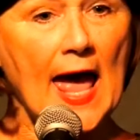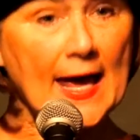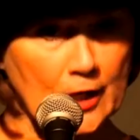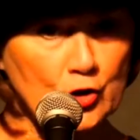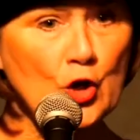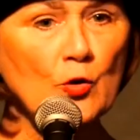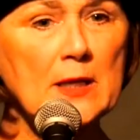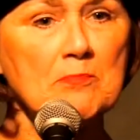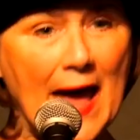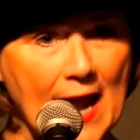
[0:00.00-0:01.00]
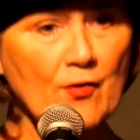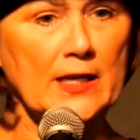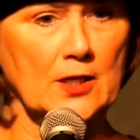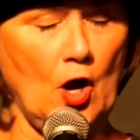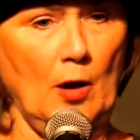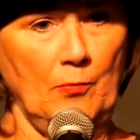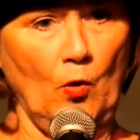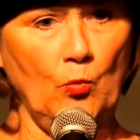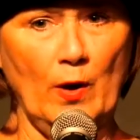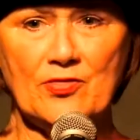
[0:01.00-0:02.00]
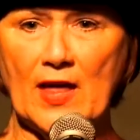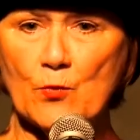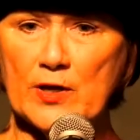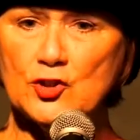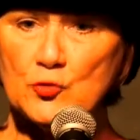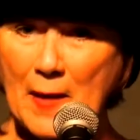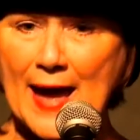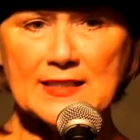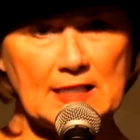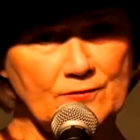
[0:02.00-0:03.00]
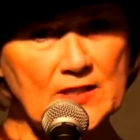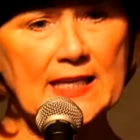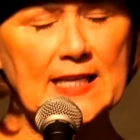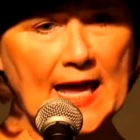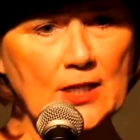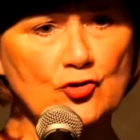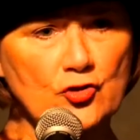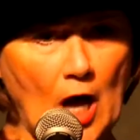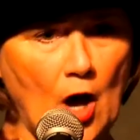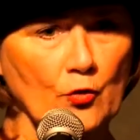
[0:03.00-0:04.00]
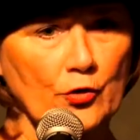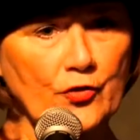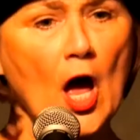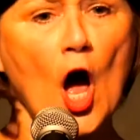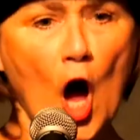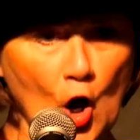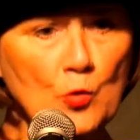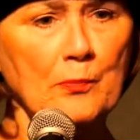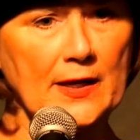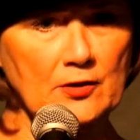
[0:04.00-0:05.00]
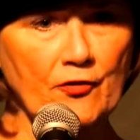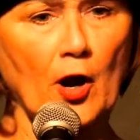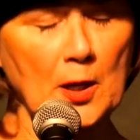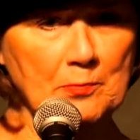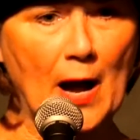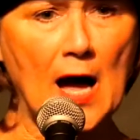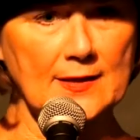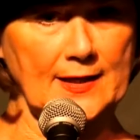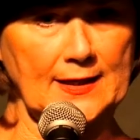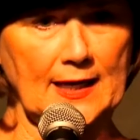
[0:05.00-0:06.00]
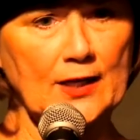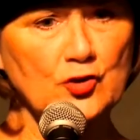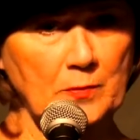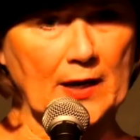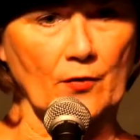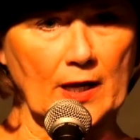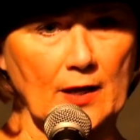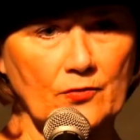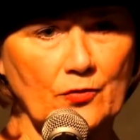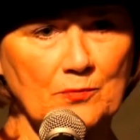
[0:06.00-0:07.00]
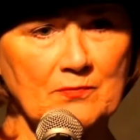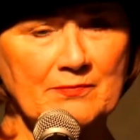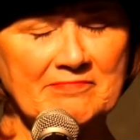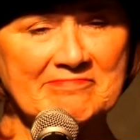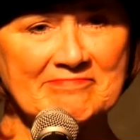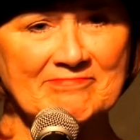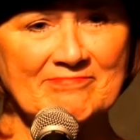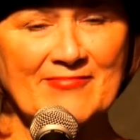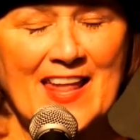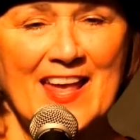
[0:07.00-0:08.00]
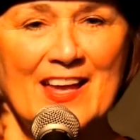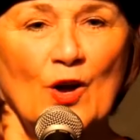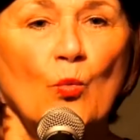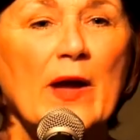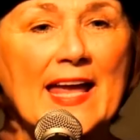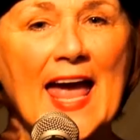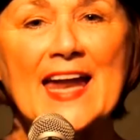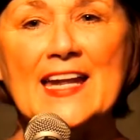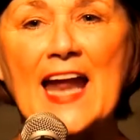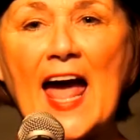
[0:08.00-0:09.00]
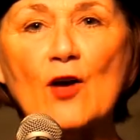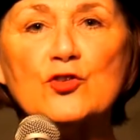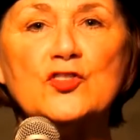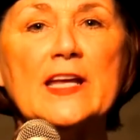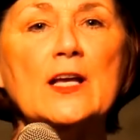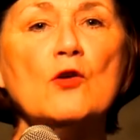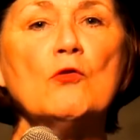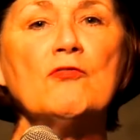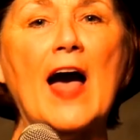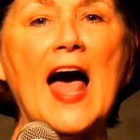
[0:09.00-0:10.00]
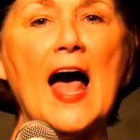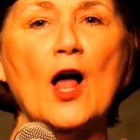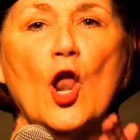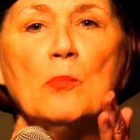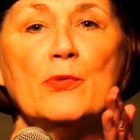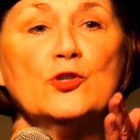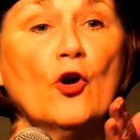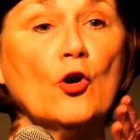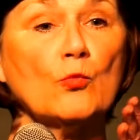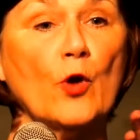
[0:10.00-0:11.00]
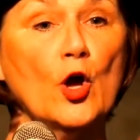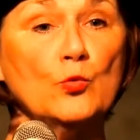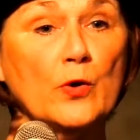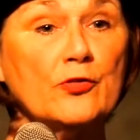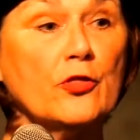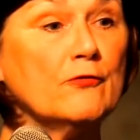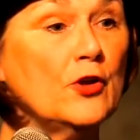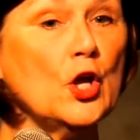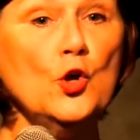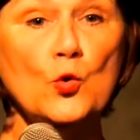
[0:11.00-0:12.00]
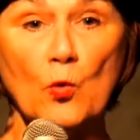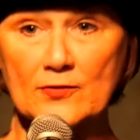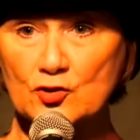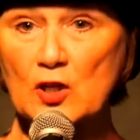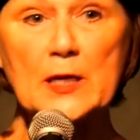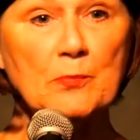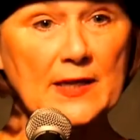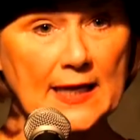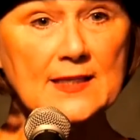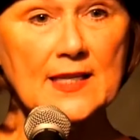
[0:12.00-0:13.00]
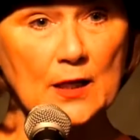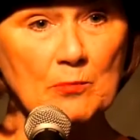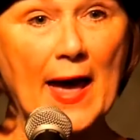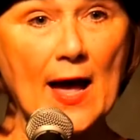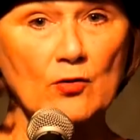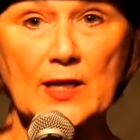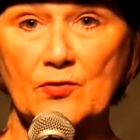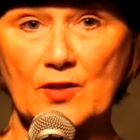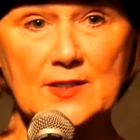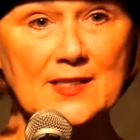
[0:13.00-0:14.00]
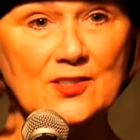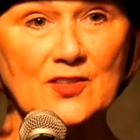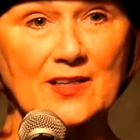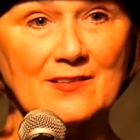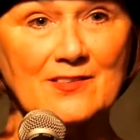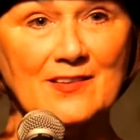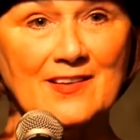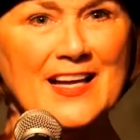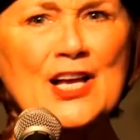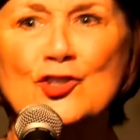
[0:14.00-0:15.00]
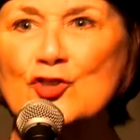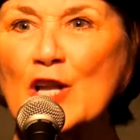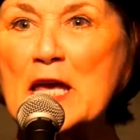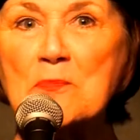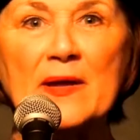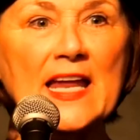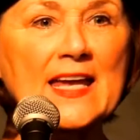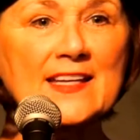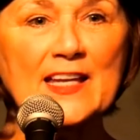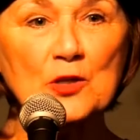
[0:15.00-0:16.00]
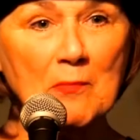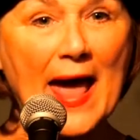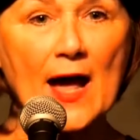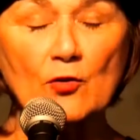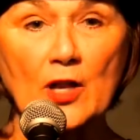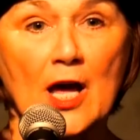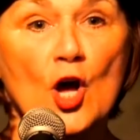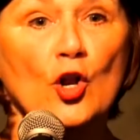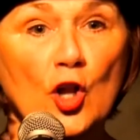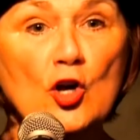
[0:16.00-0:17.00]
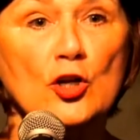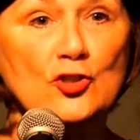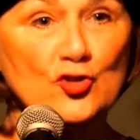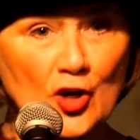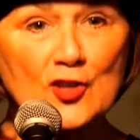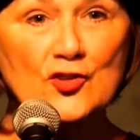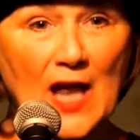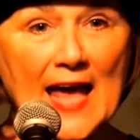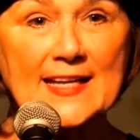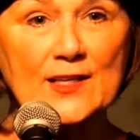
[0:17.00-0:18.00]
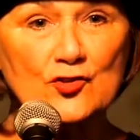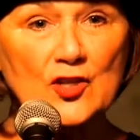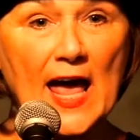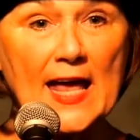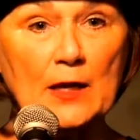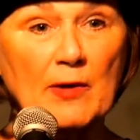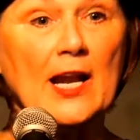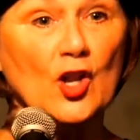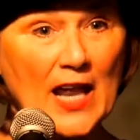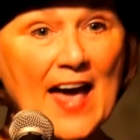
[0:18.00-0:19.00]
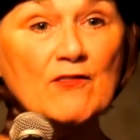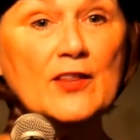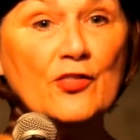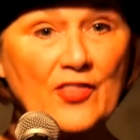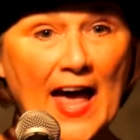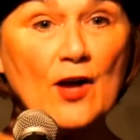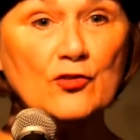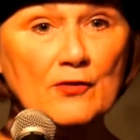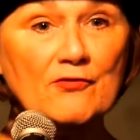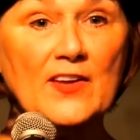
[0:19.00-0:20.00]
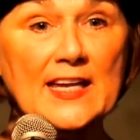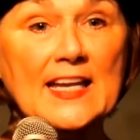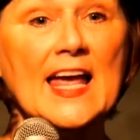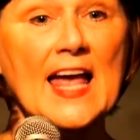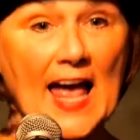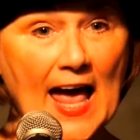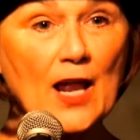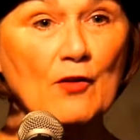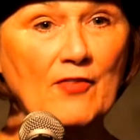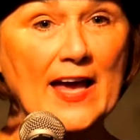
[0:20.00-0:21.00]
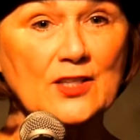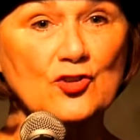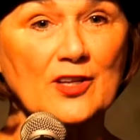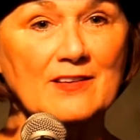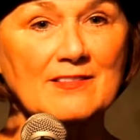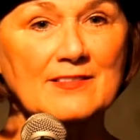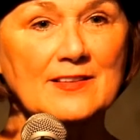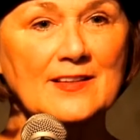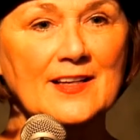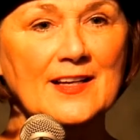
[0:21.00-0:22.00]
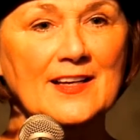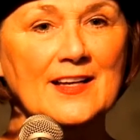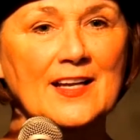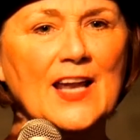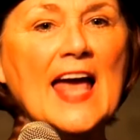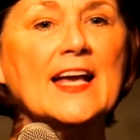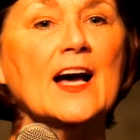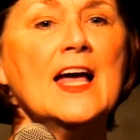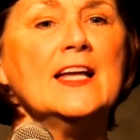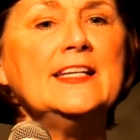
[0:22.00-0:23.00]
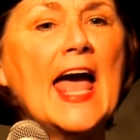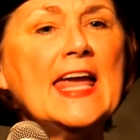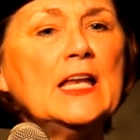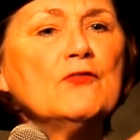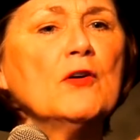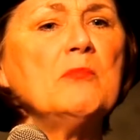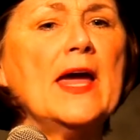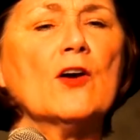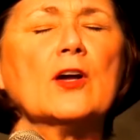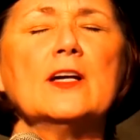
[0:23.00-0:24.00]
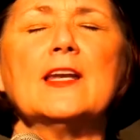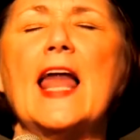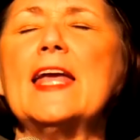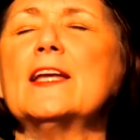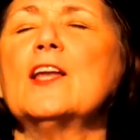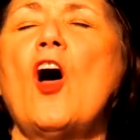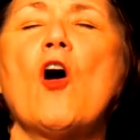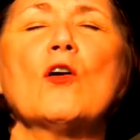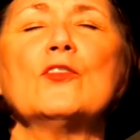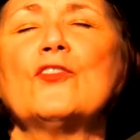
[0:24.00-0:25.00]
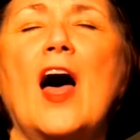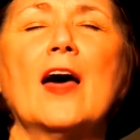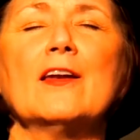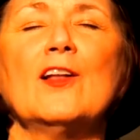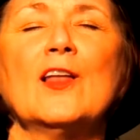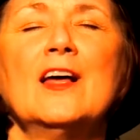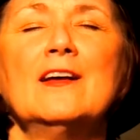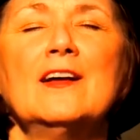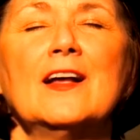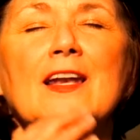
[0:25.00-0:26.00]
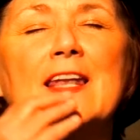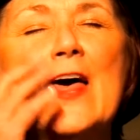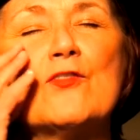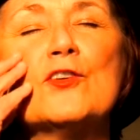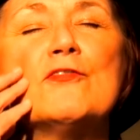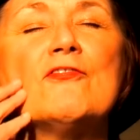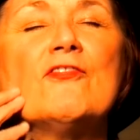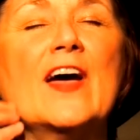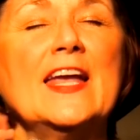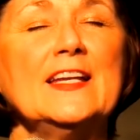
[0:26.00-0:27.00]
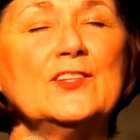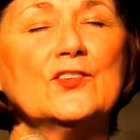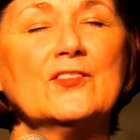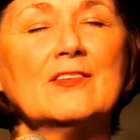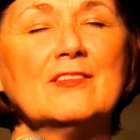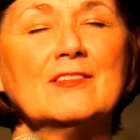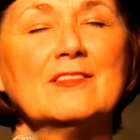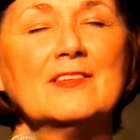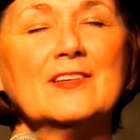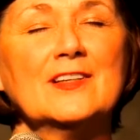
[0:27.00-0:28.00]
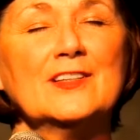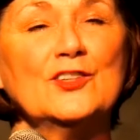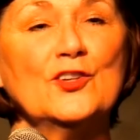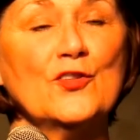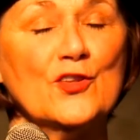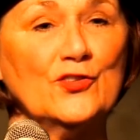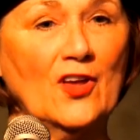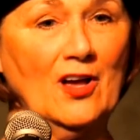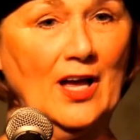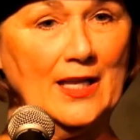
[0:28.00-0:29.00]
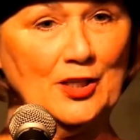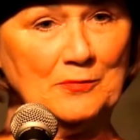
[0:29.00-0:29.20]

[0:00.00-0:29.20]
and a newly married couple with their respective teenage daughters hoping for a bonding experience. We headed out single file up a dirt road with the view of Sleeping Indian Mountain in the distance. Sleeping Indian Mountain looked just like its name at 11,000 feet elevation, like a Native American laying horizontal, leathered face to the sun.